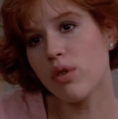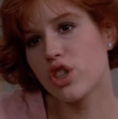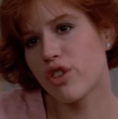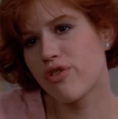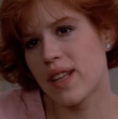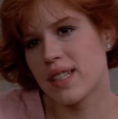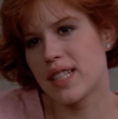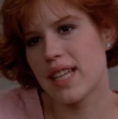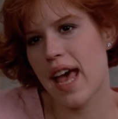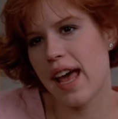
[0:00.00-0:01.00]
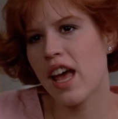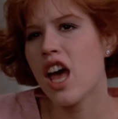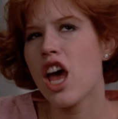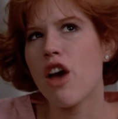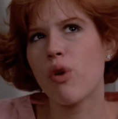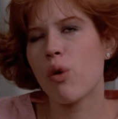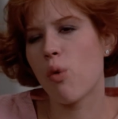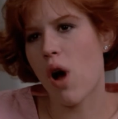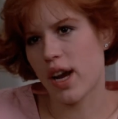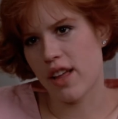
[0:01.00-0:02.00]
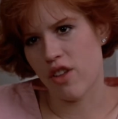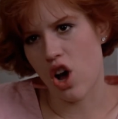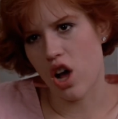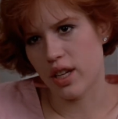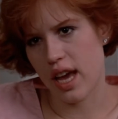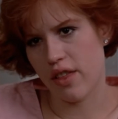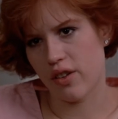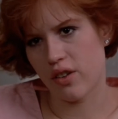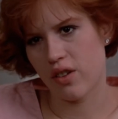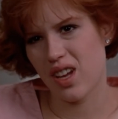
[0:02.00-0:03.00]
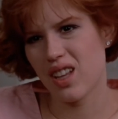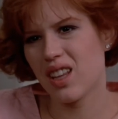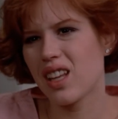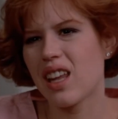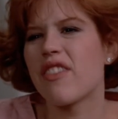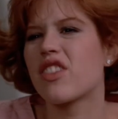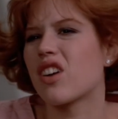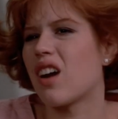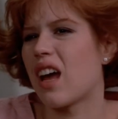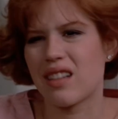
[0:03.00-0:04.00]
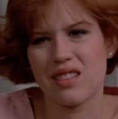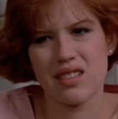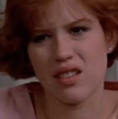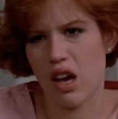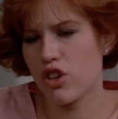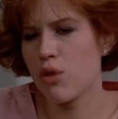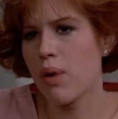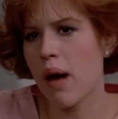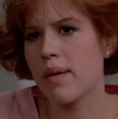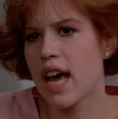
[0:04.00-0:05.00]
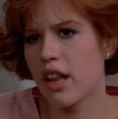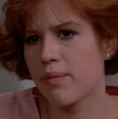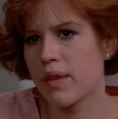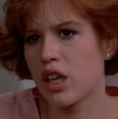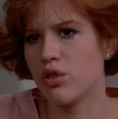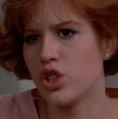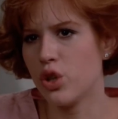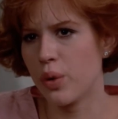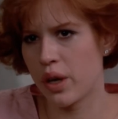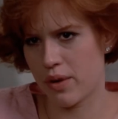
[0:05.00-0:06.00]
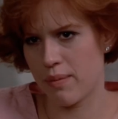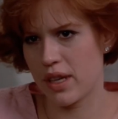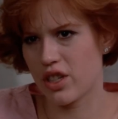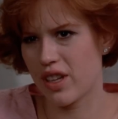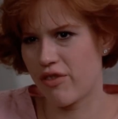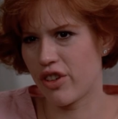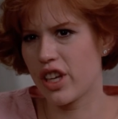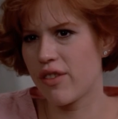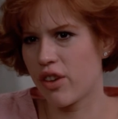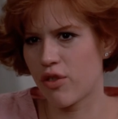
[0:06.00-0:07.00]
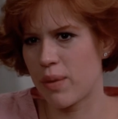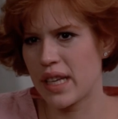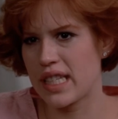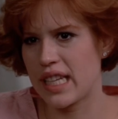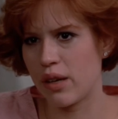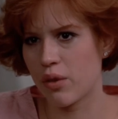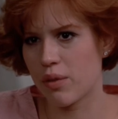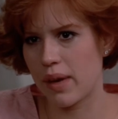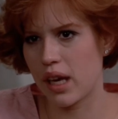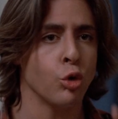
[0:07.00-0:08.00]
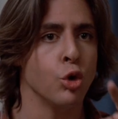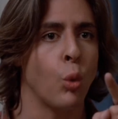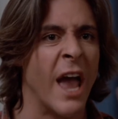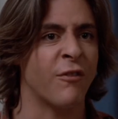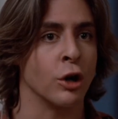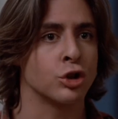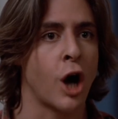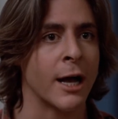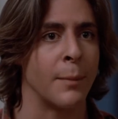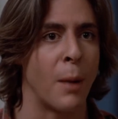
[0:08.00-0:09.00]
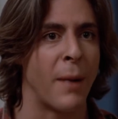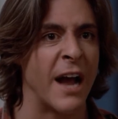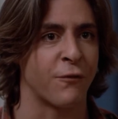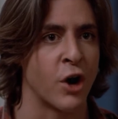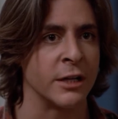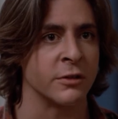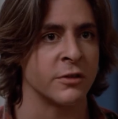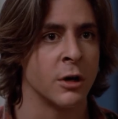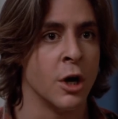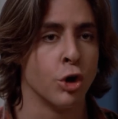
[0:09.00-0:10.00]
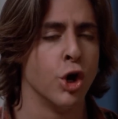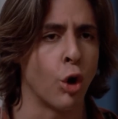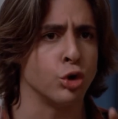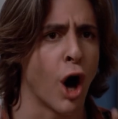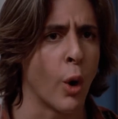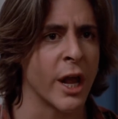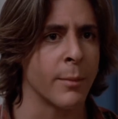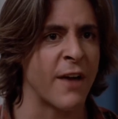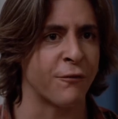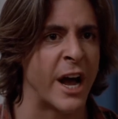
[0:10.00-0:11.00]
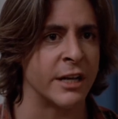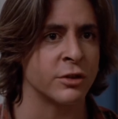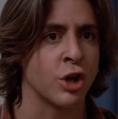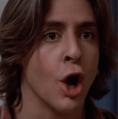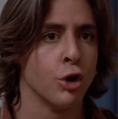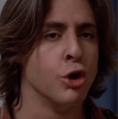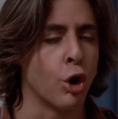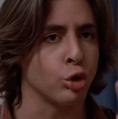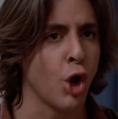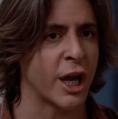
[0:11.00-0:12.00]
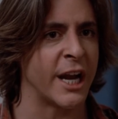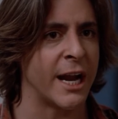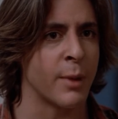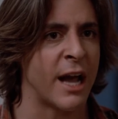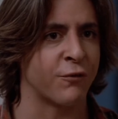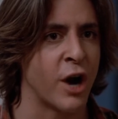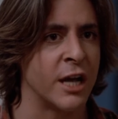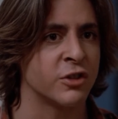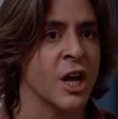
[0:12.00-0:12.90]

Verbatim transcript: would your friends say if we were walking down the hall together? They'd laugh their asses off, and you'd probably tell them that you were doing it with me, so they'd forgive you for being seen with me. you ever talk about my friends. You don't know any of my friends, you don't look at any of my friends,